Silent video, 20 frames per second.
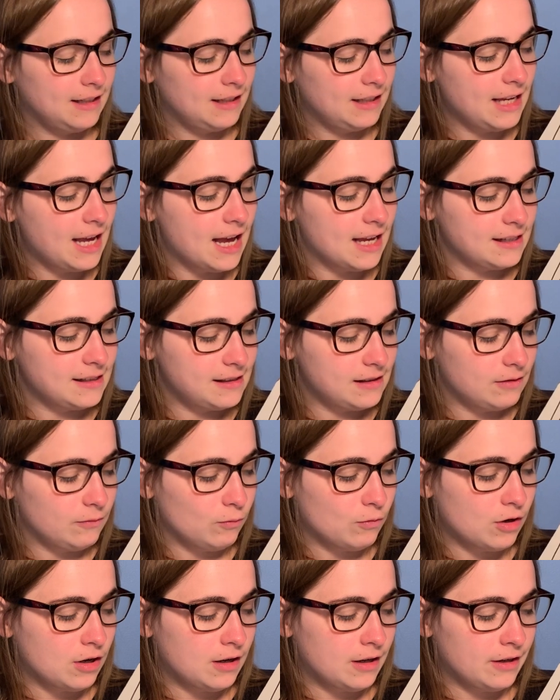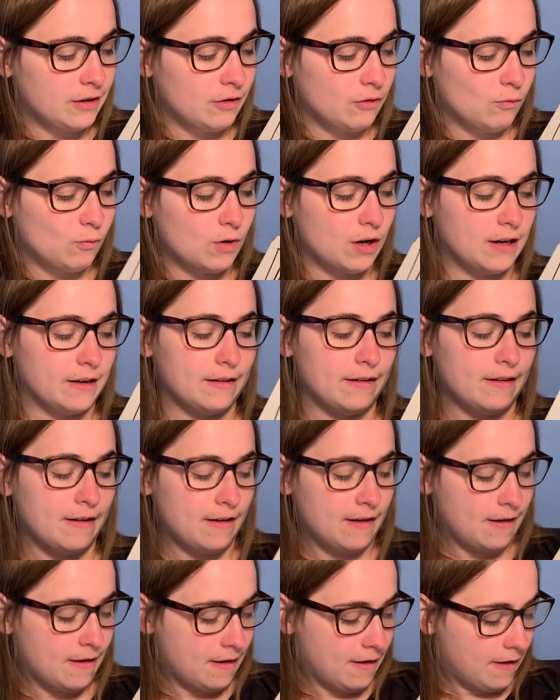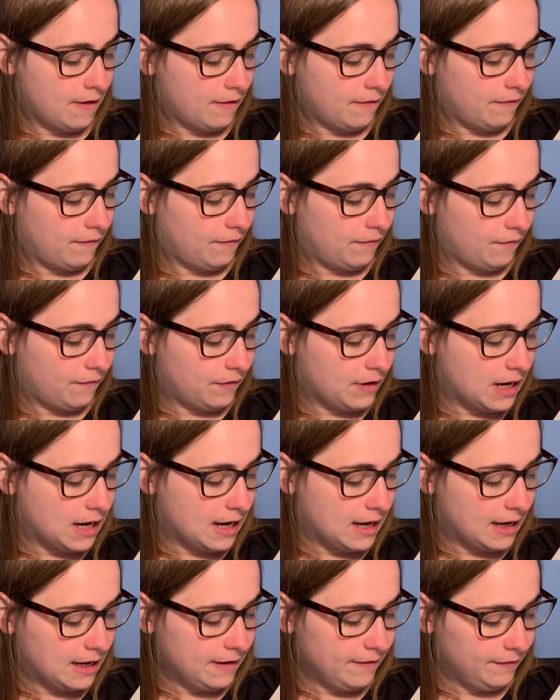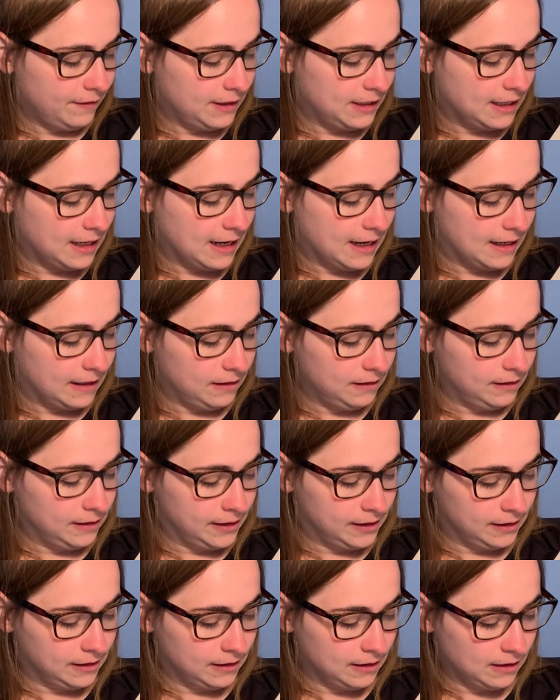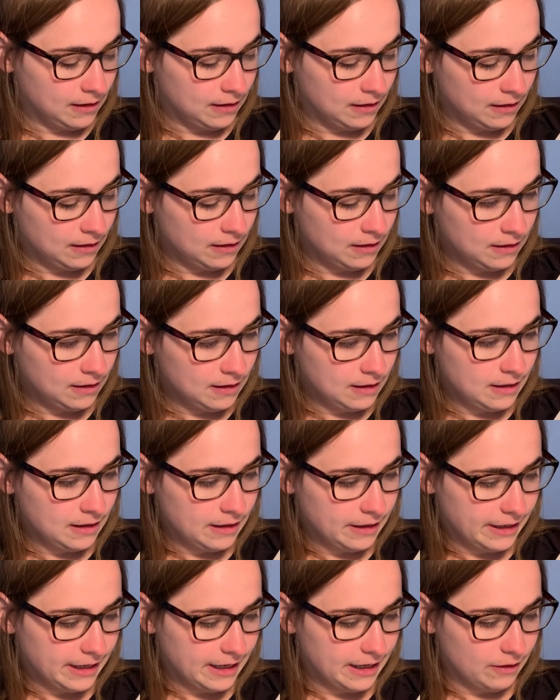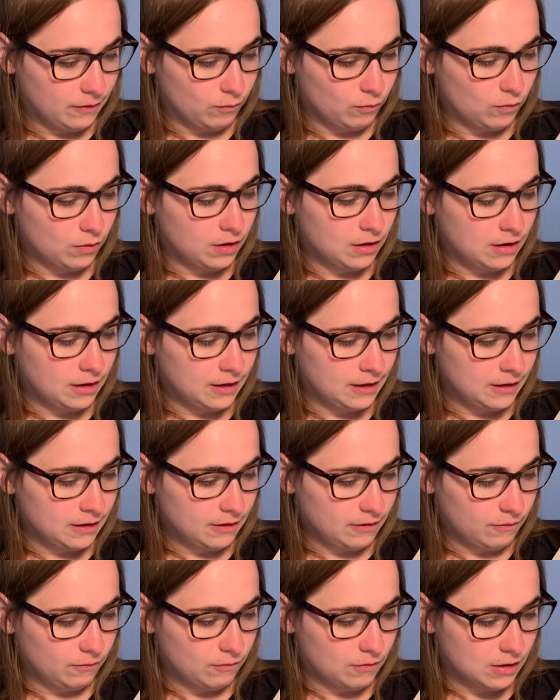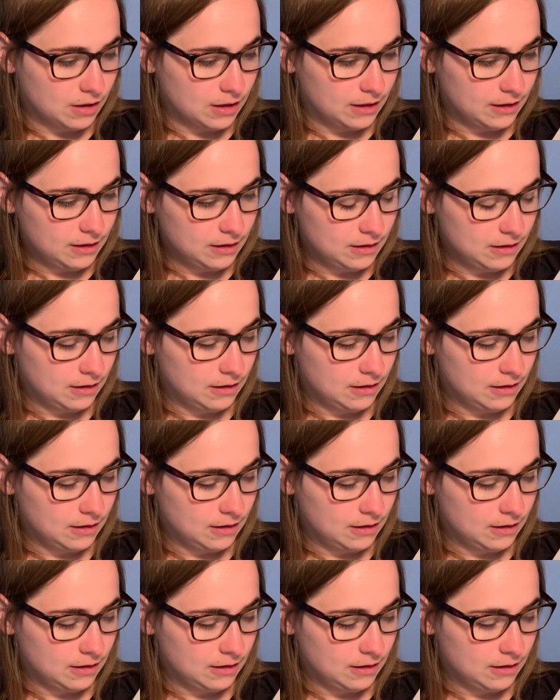Yes, 1 1. 5 tenths and 1 1